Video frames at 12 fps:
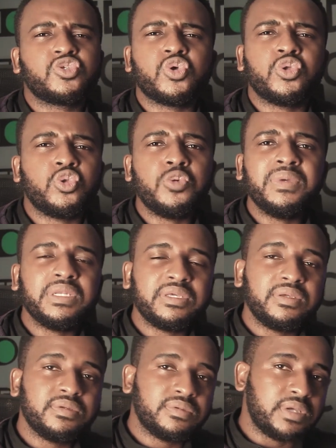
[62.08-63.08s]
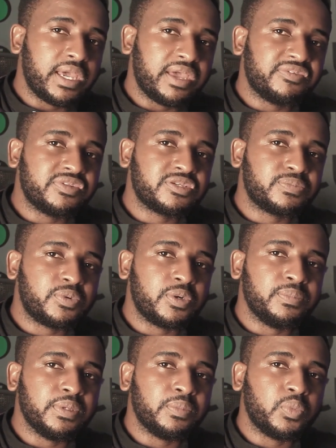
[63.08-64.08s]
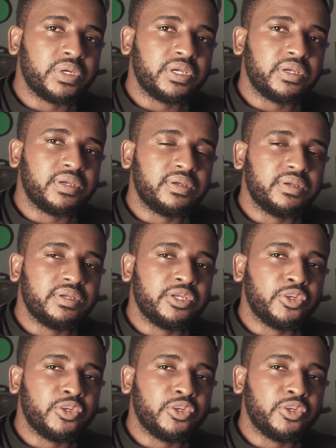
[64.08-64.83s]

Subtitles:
So normally I have this problem where,